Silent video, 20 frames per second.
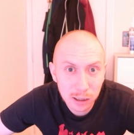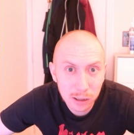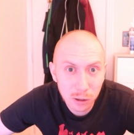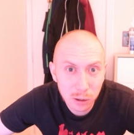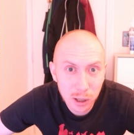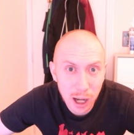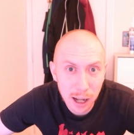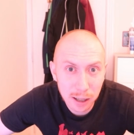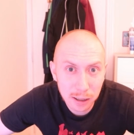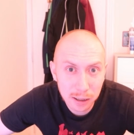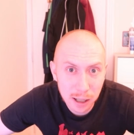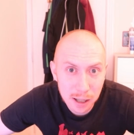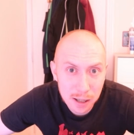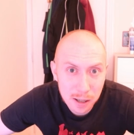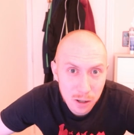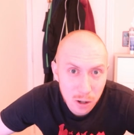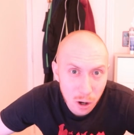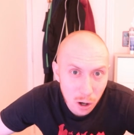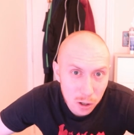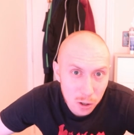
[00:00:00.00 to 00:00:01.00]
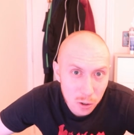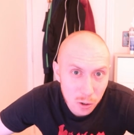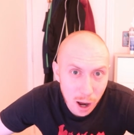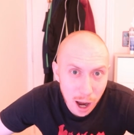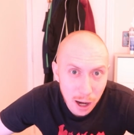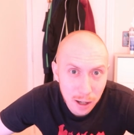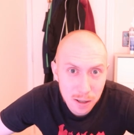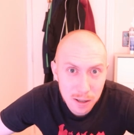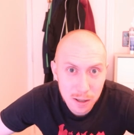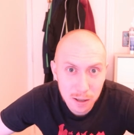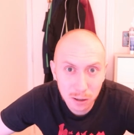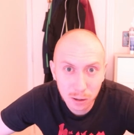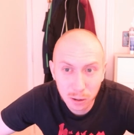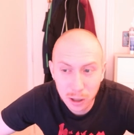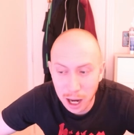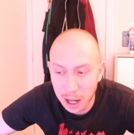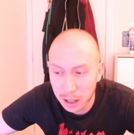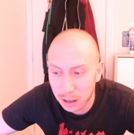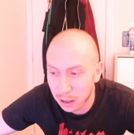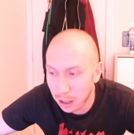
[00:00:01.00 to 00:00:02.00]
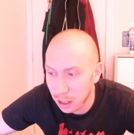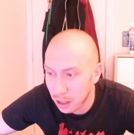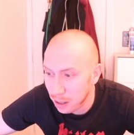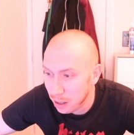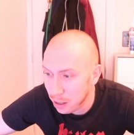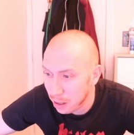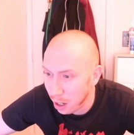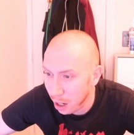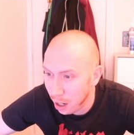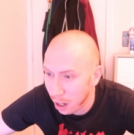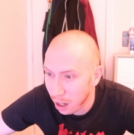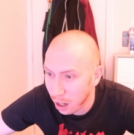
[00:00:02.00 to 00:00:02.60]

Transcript: to get these contracts, to get these